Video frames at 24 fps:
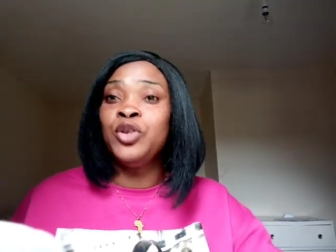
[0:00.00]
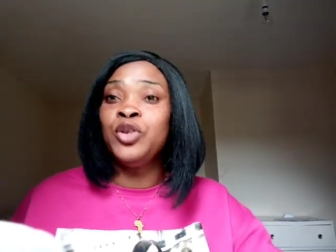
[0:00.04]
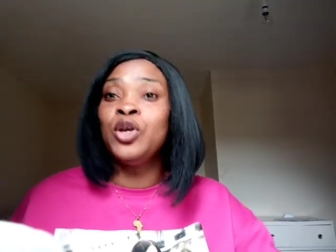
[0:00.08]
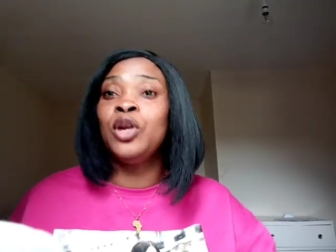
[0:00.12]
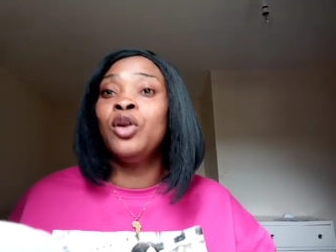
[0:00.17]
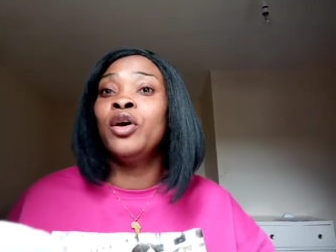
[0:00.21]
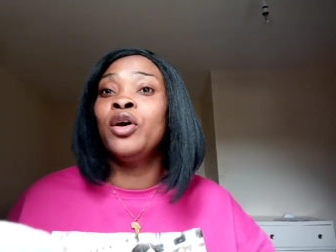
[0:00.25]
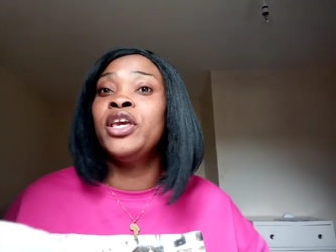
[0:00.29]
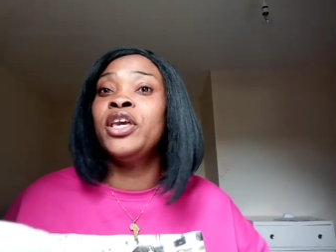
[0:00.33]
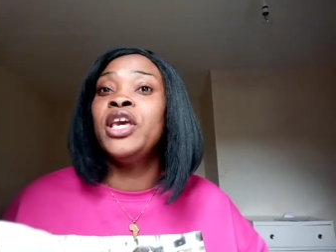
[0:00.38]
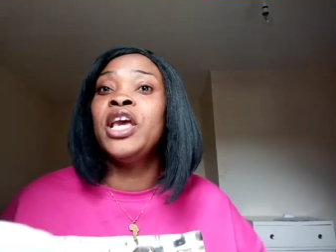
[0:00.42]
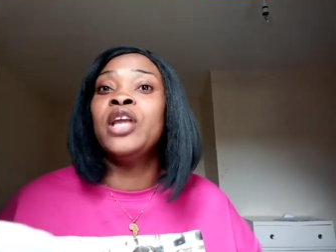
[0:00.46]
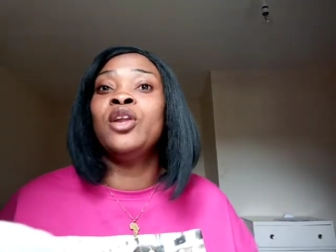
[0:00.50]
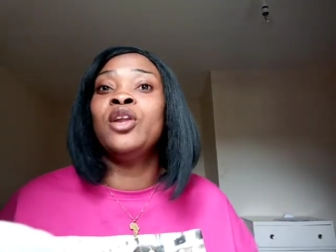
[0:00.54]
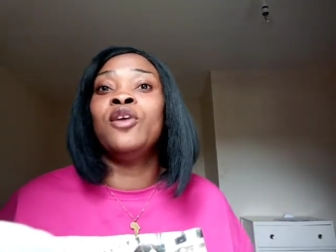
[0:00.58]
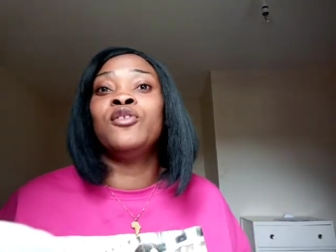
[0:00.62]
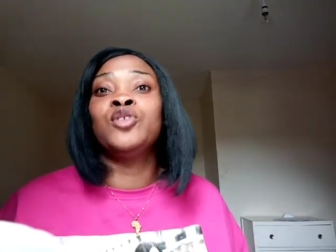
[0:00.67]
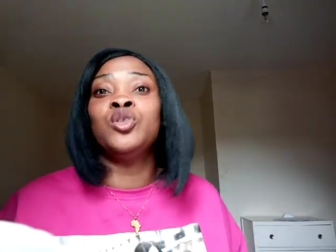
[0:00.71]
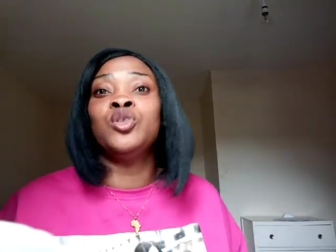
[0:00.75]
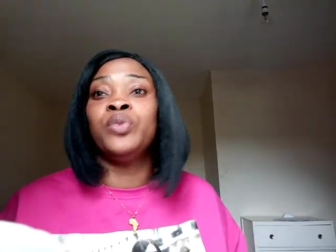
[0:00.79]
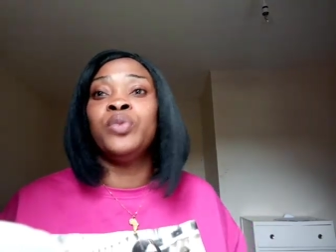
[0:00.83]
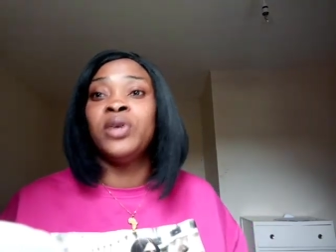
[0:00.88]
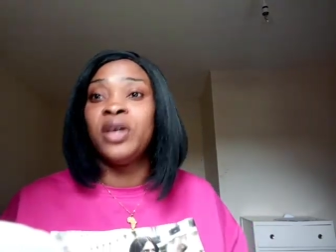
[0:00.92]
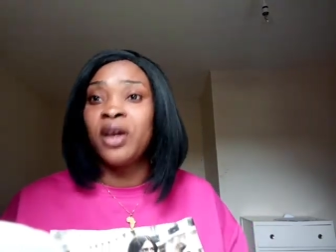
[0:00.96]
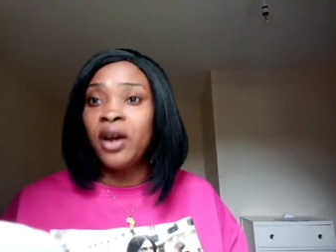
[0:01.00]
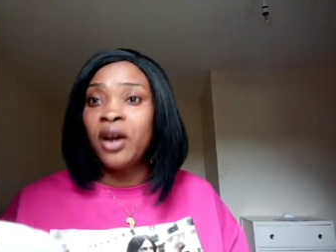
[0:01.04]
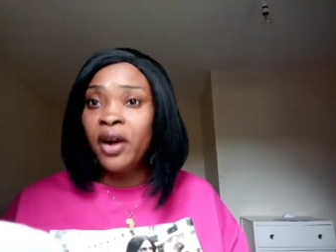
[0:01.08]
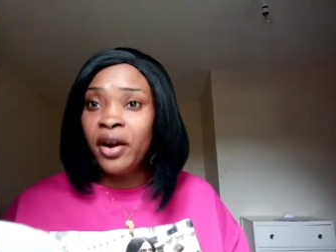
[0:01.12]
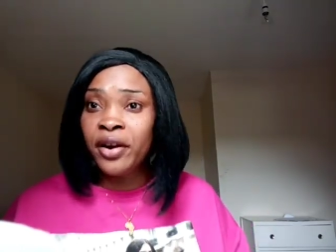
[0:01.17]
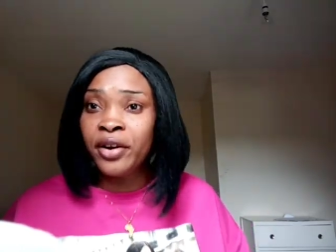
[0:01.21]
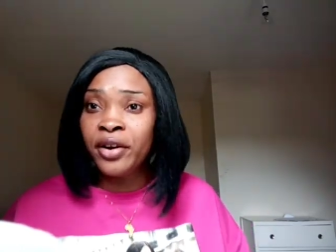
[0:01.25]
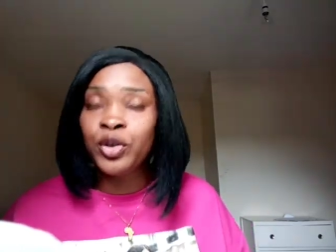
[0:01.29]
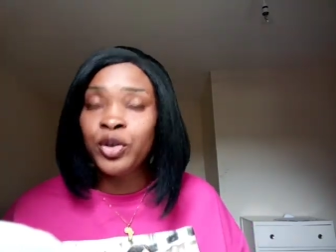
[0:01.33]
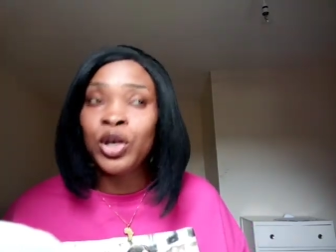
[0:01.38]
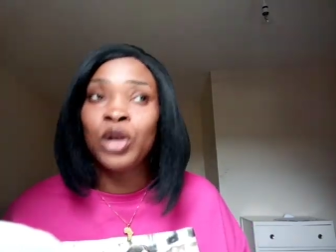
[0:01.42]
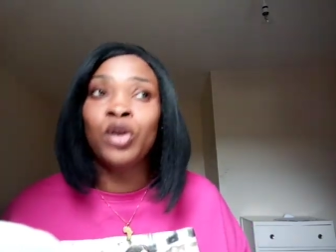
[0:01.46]
You're lucky enough to be
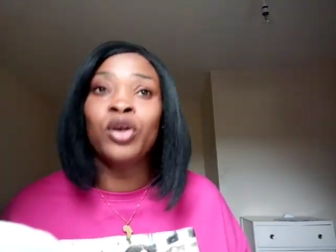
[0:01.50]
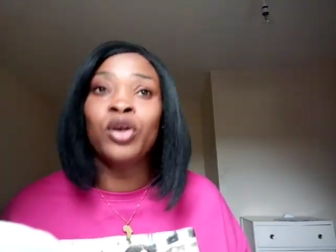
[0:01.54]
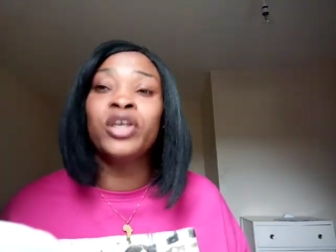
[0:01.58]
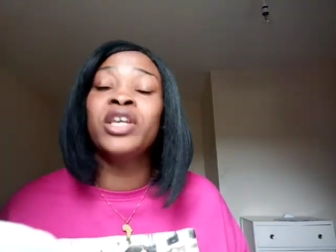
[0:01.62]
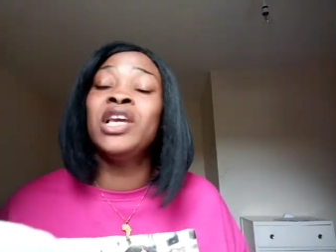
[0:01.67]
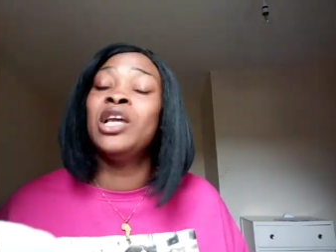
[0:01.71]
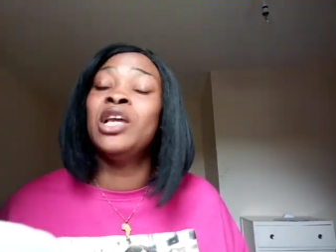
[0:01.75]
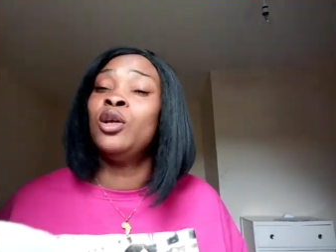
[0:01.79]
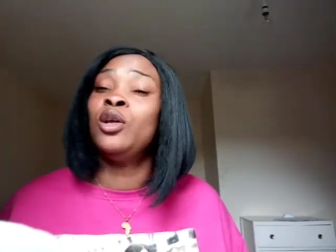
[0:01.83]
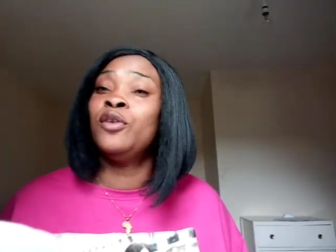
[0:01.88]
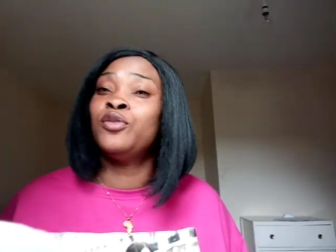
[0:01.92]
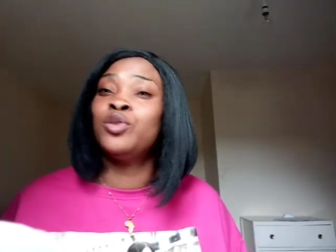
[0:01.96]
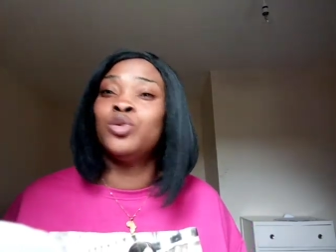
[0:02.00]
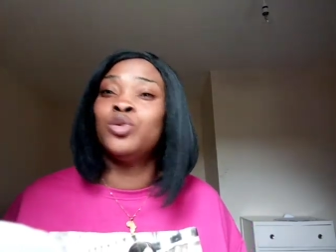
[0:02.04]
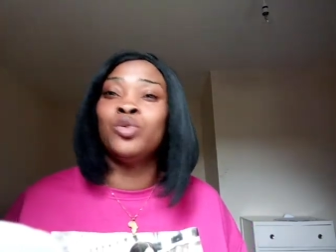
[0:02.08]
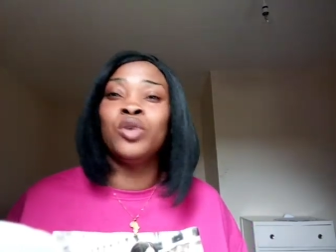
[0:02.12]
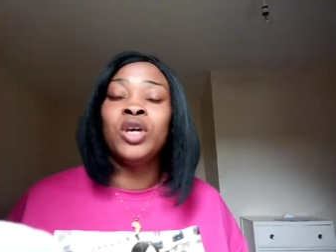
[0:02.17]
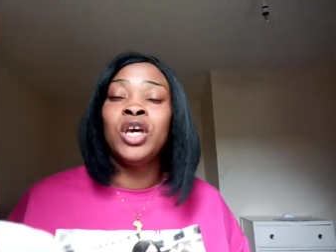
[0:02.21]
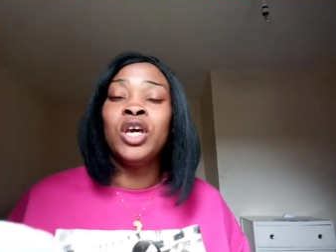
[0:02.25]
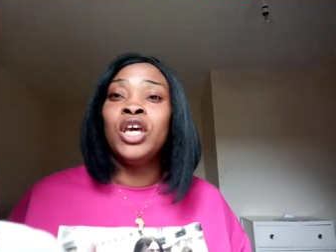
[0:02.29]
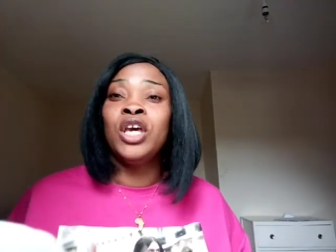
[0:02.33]
heard. You're lucky enough to,